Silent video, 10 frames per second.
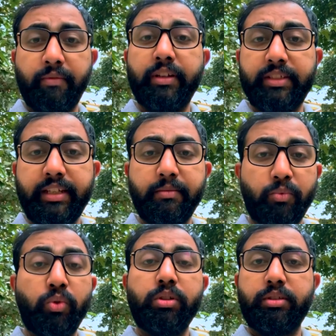Well, you see, the
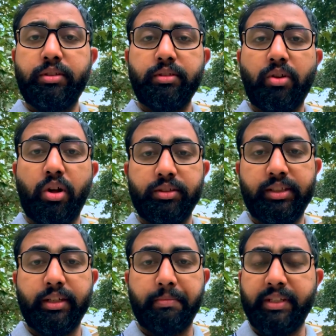moles
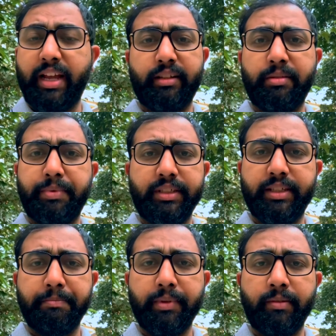concept is actually pretty
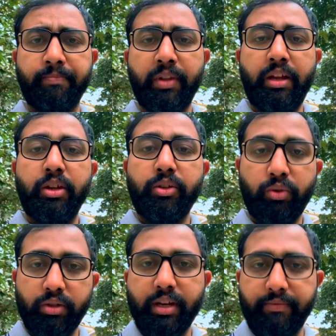simple.
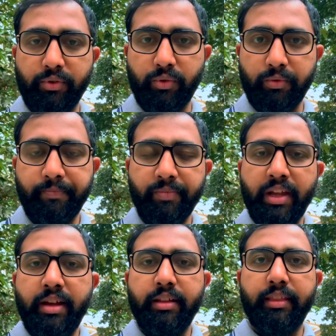You just have to know
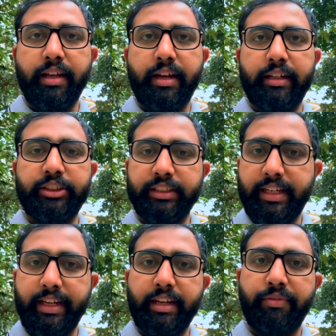that just
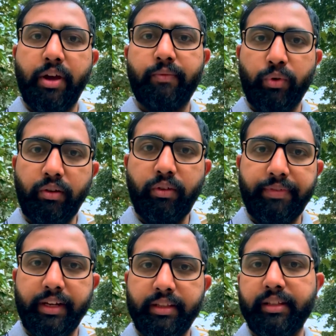like if you have 12 of
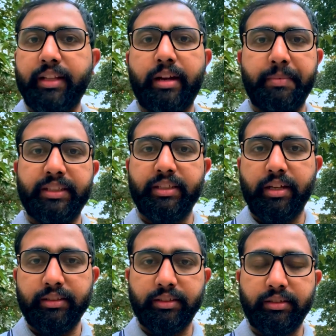anything, that makes a
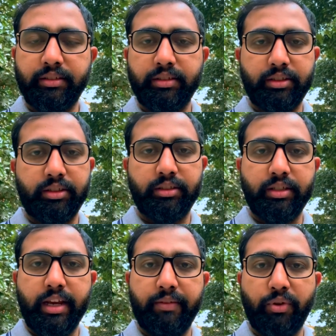dozen.
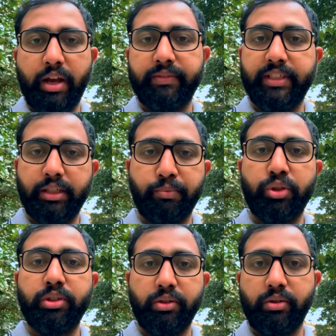If you have
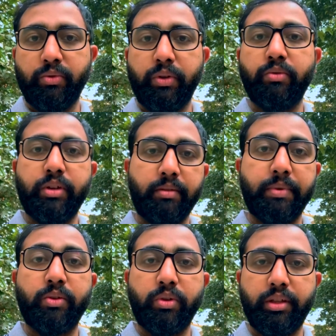6.02 into 10
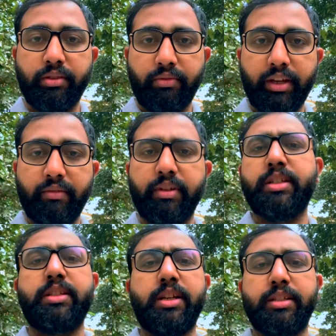power 23, which
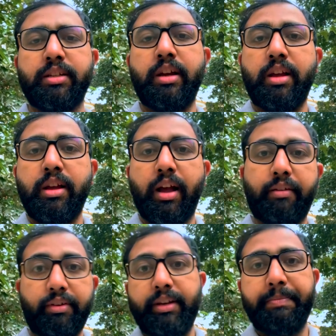is just a
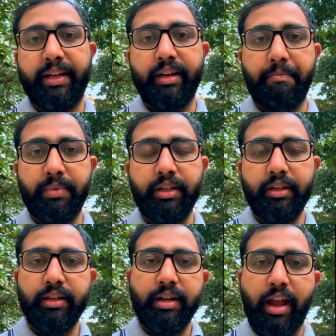really big number,
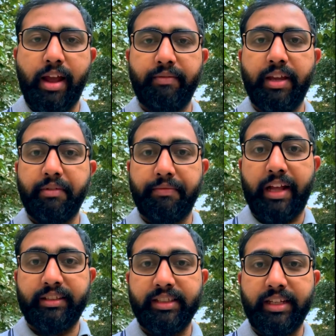and we have a
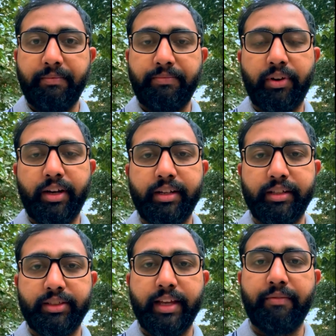fancy name for it,
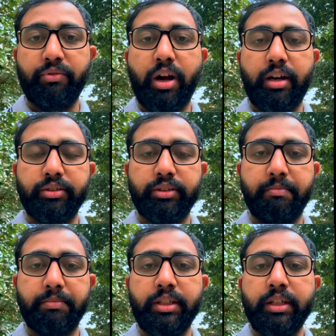it's Avogadro's
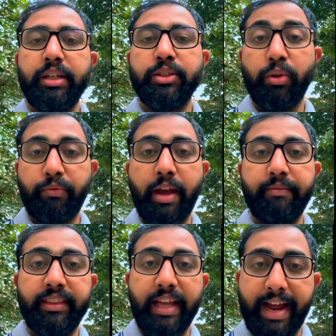number. So if you
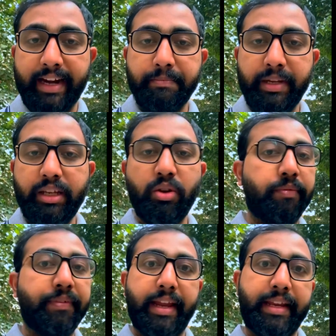have that many
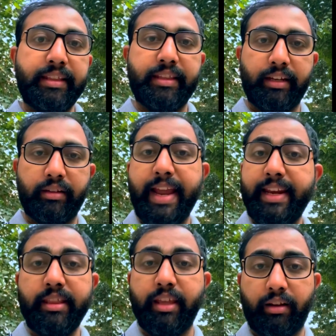of anything,
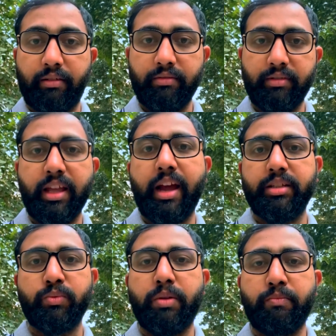that
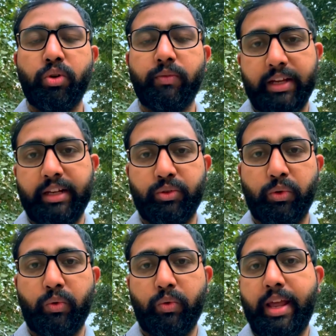is 1 mole of that. So
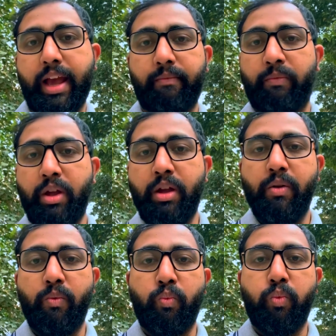you could have
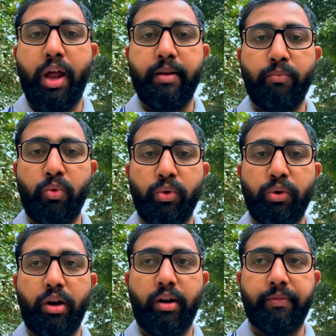1
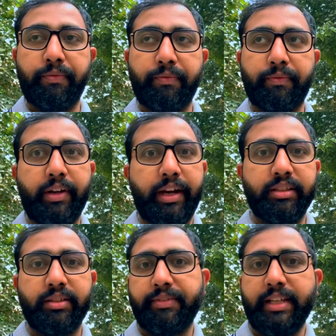mole of
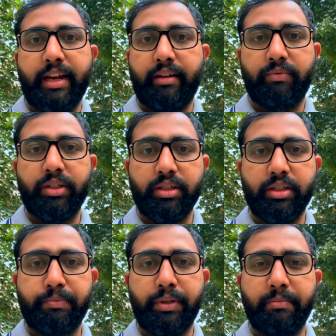grains of sand, which
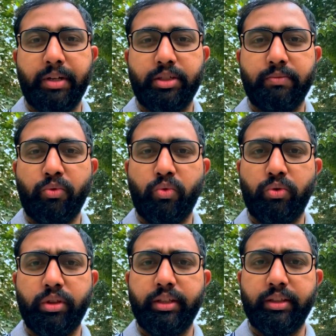is pretty much
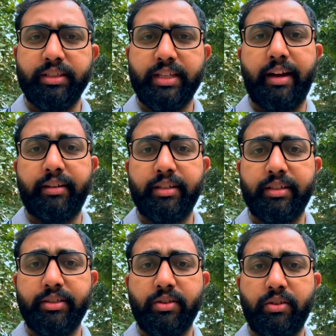more than the sand there
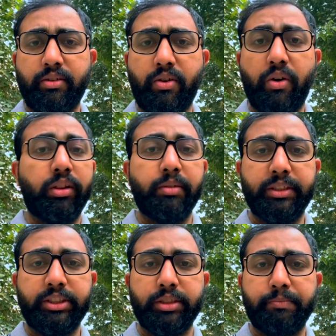is on all the
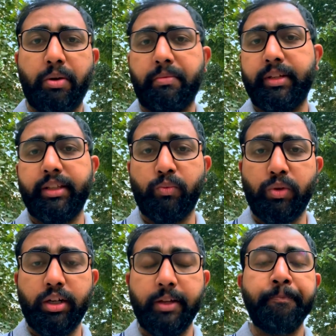beaches probably in the
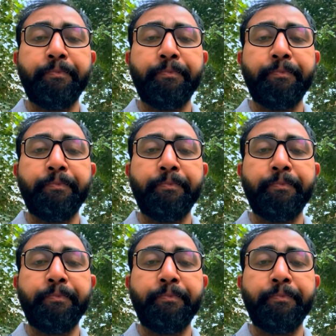world.